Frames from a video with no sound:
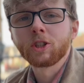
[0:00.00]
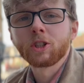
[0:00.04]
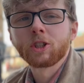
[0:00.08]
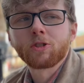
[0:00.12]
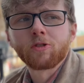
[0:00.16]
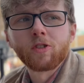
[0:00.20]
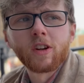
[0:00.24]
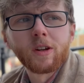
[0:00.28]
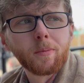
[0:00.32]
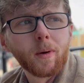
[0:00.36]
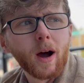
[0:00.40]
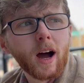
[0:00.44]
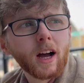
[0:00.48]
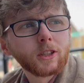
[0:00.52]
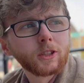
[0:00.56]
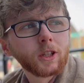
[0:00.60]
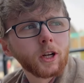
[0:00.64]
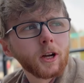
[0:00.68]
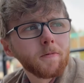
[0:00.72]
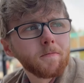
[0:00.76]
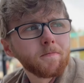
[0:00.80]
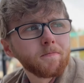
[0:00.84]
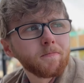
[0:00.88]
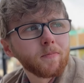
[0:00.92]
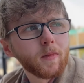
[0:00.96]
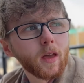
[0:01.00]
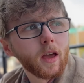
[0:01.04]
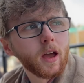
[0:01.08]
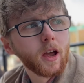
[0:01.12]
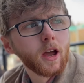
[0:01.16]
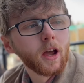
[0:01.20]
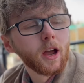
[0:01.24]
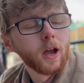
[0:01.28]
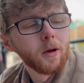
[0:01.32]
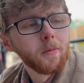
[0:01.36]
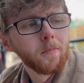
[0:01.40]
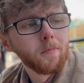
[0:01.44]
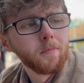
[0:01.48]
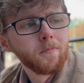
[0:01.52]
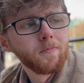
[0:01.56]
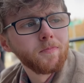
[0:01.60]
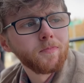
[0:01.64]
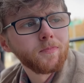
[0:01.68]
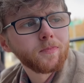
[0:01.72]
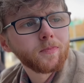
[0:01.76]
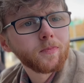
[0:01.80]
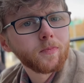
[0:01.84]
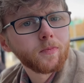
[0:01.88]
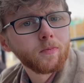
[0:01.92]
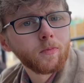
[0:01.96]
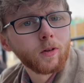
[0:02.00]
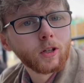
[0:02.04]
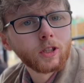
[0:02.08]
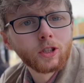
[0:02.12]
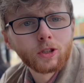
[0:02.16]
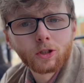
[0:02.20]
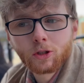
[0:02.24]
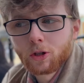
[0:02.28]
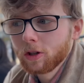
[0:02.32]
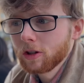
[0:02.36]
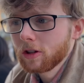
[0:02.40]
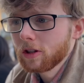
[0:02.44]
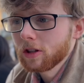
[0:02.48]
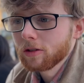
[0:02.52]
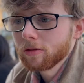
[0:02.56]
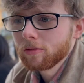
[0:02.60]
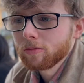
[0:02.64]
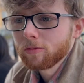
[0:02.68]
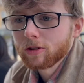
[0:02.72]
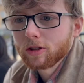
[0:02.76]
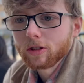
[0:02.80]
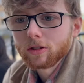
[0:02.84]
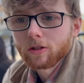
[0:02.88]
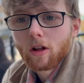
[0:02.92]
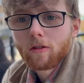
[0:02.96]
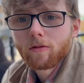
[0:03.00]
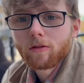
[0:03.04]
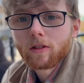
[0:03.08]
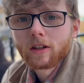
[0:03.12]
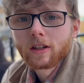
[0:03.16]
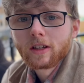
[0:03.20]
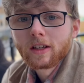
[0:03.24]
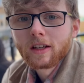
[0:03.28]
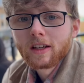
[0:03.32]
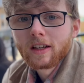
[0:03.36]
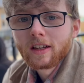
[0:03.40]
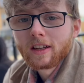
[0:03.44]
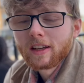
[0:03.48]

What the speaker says: straight matcha, which is good, which is lovely.